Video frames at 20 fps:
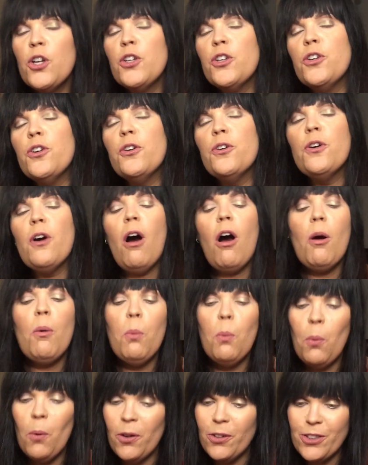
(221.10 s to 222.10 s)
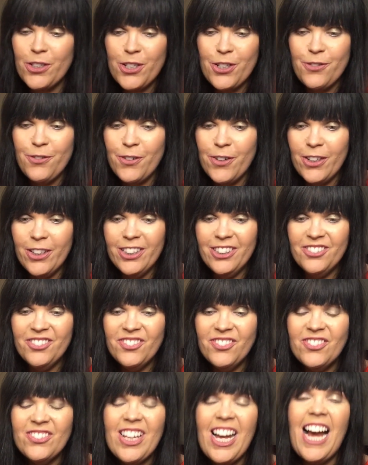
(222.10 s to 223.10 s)
You are wonderful.
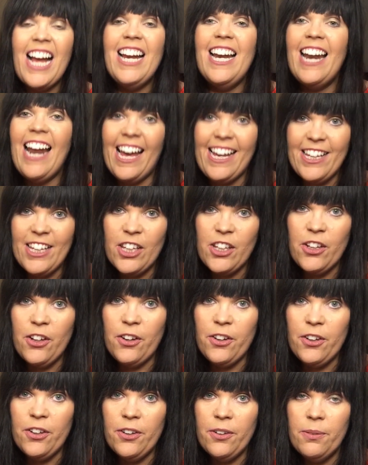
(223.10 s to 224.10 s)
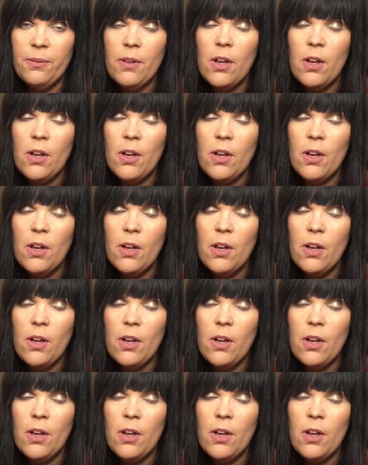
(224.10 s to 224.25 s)
I like you.